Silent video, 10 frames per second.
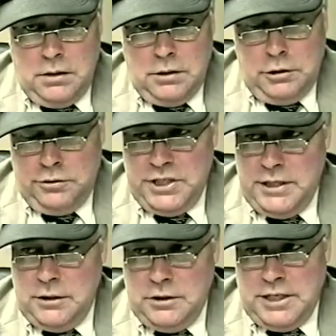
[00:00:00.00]
The
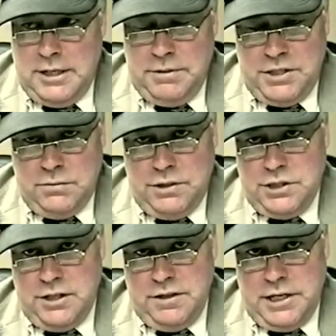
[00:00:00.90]
lieutenant looked at him and said, why
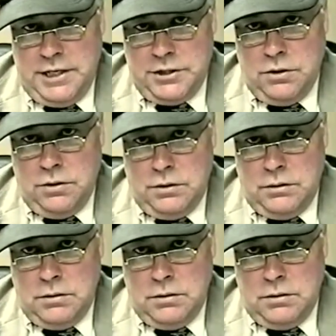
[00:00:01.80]
don't you get the guy his gold?